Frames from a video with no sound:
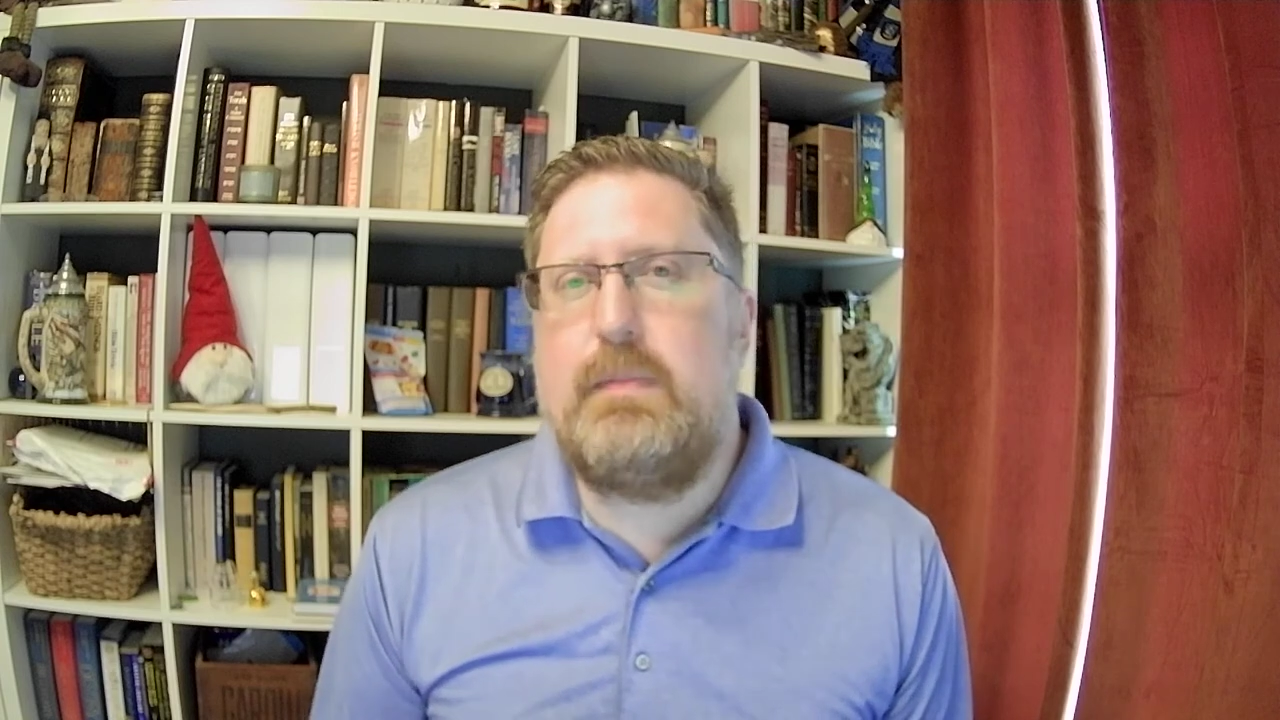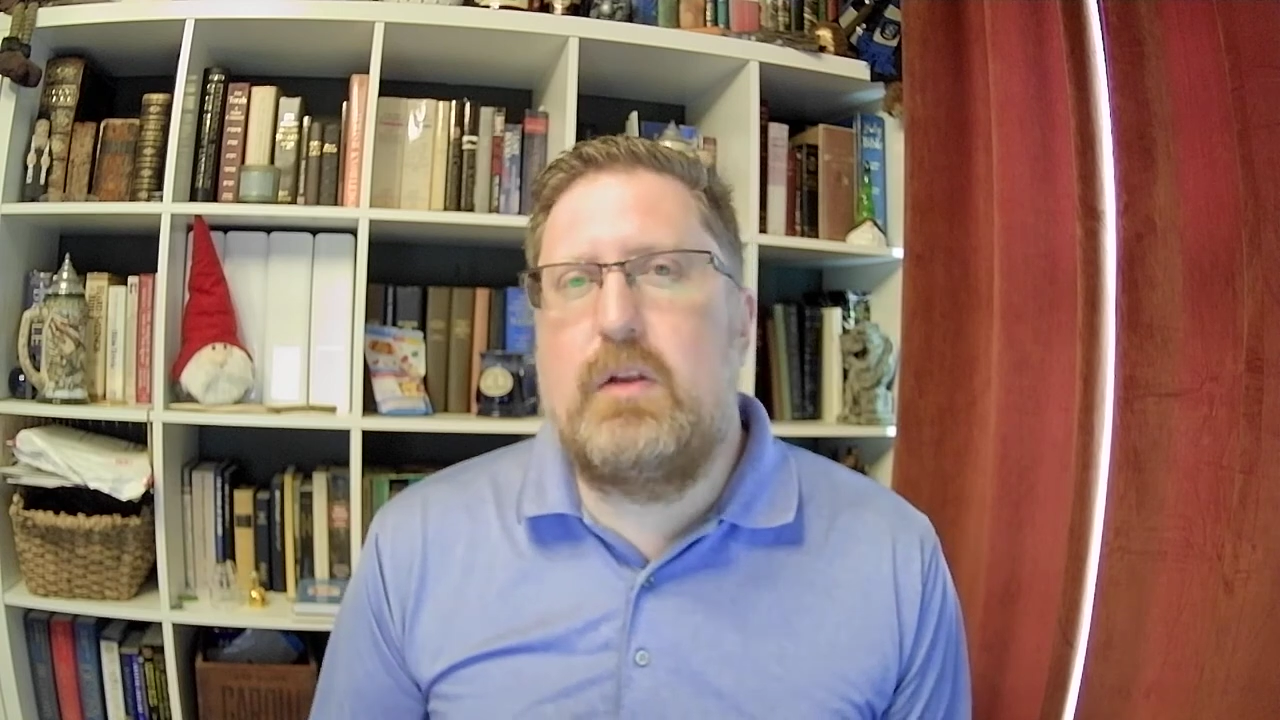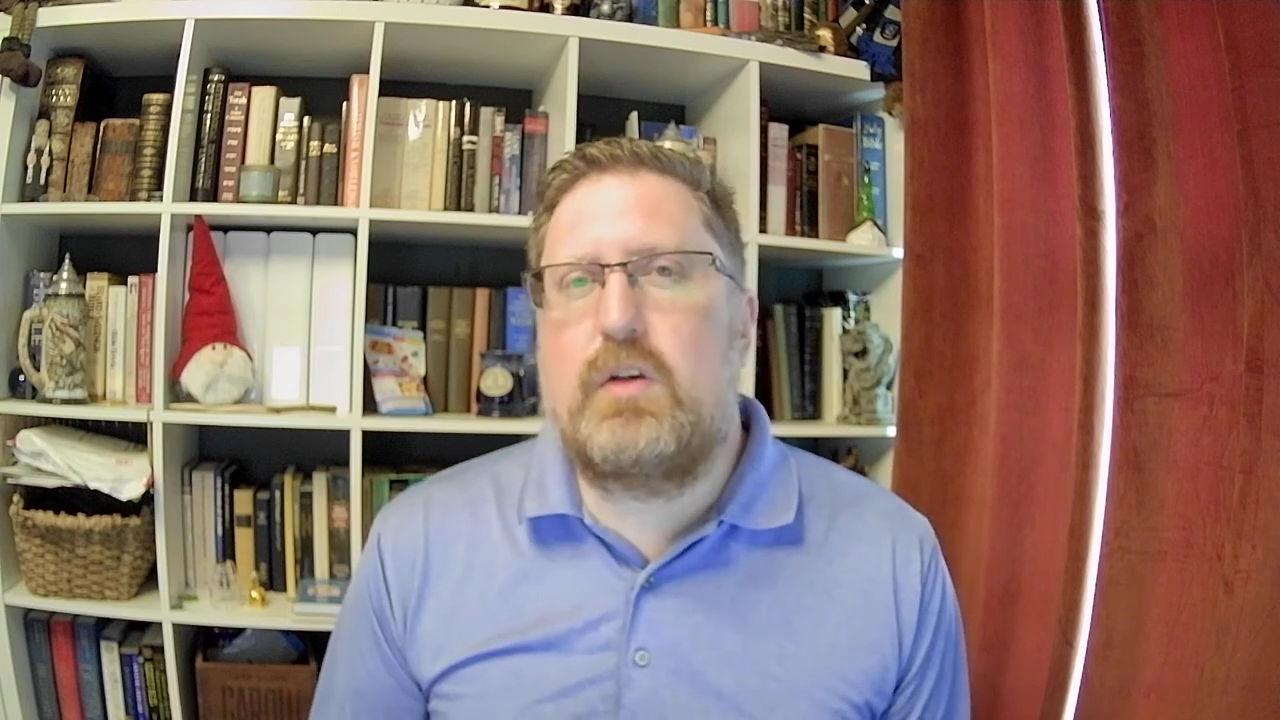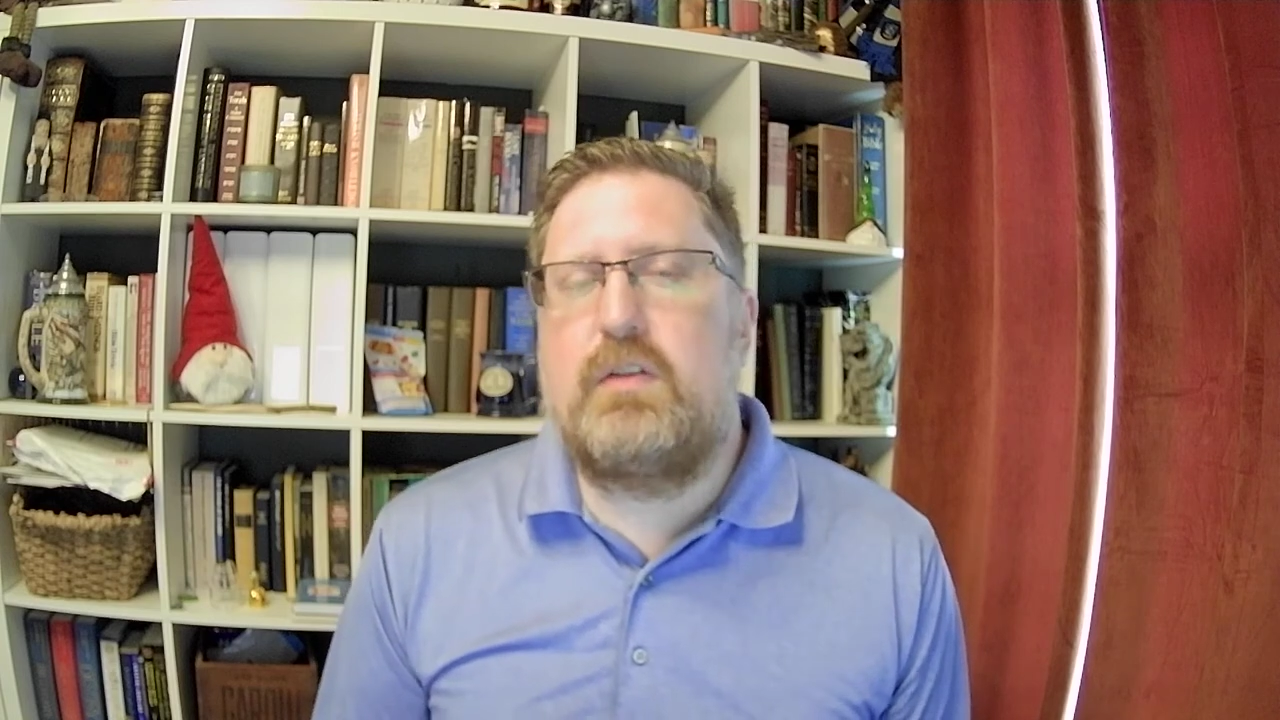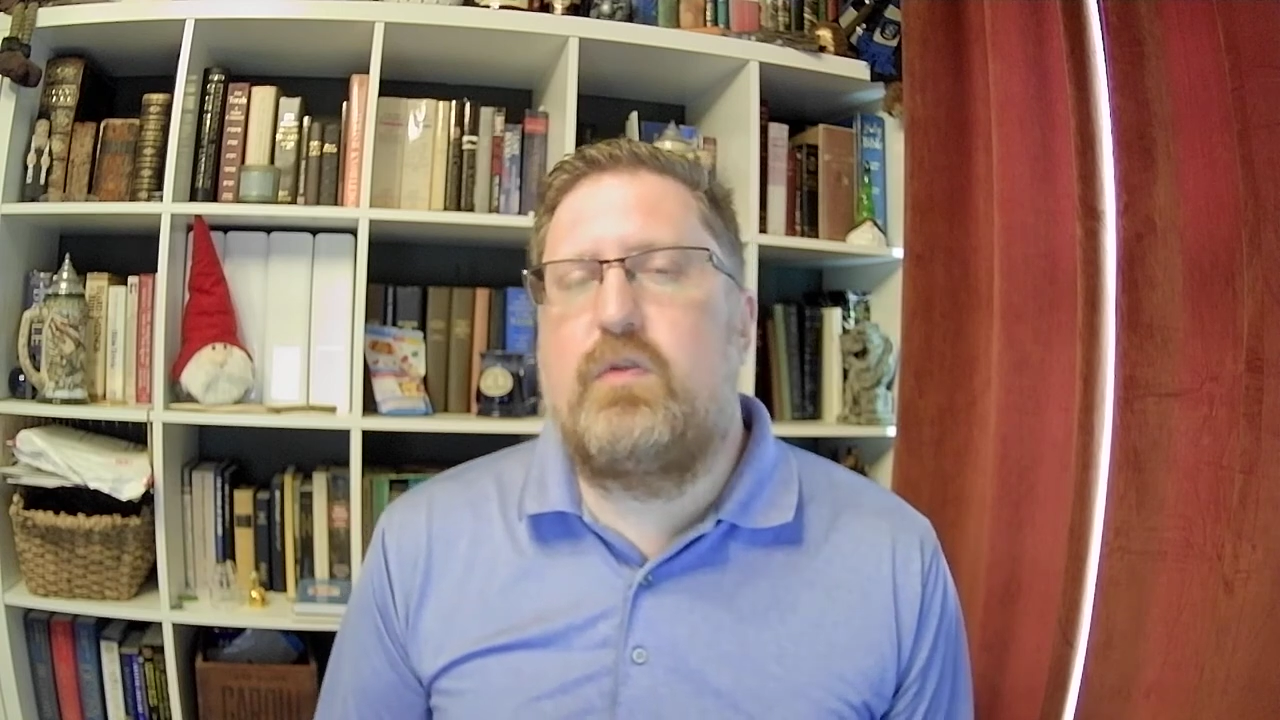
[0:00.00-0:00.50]

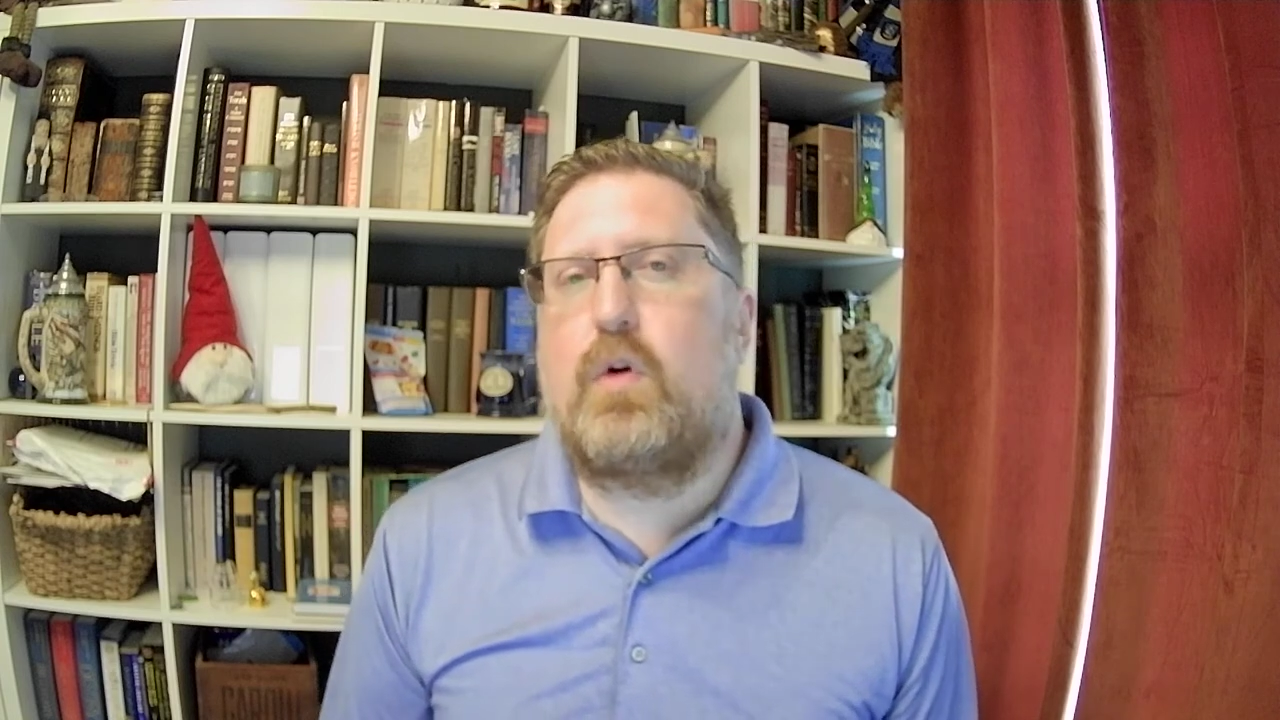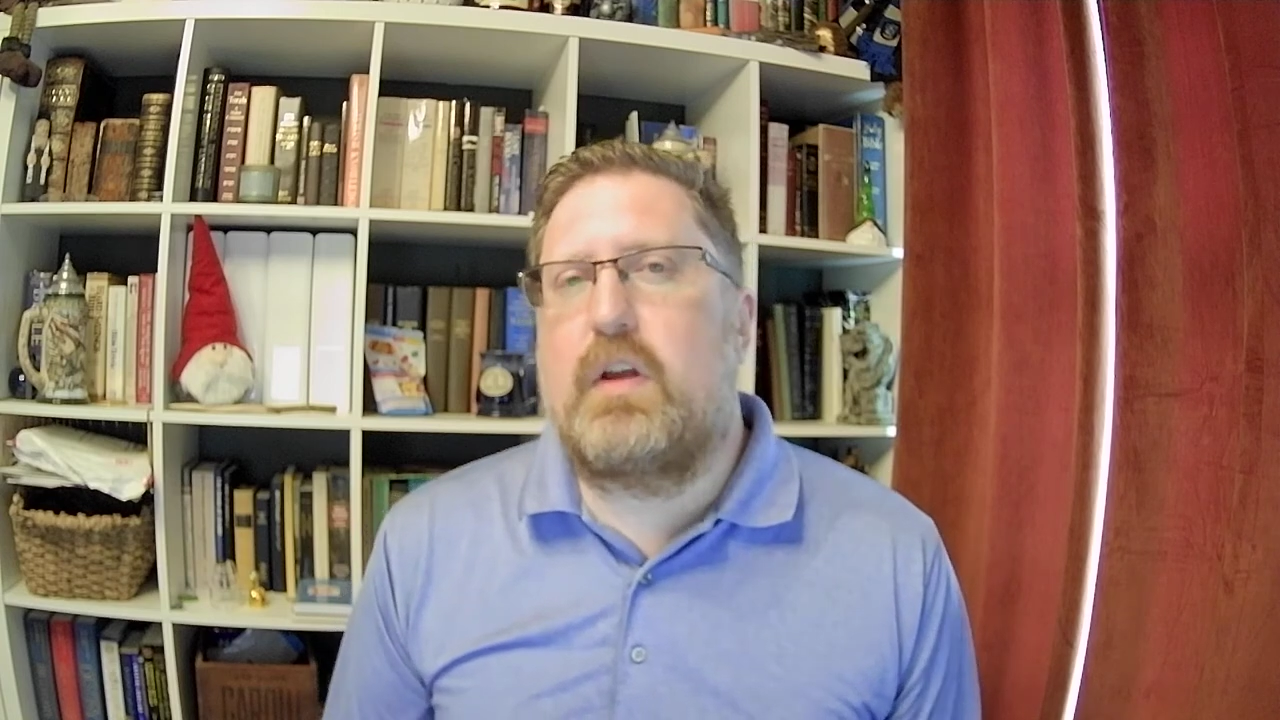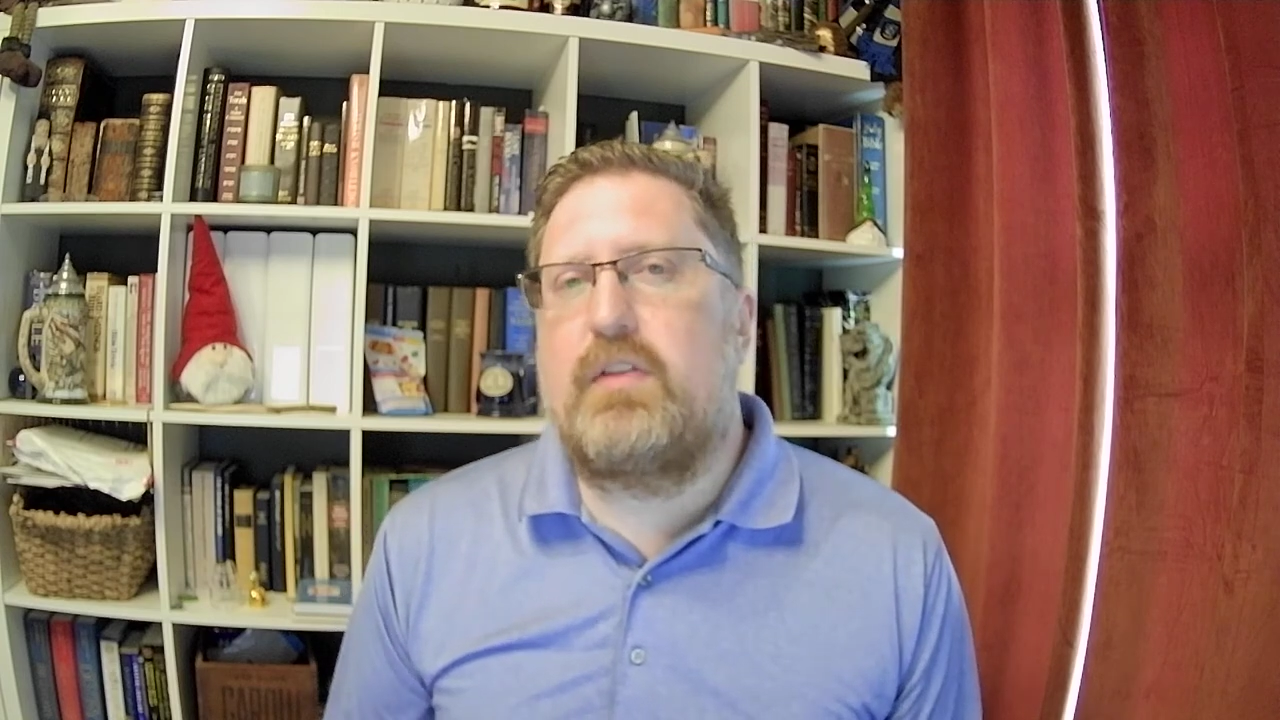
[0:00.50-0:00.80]
looking for is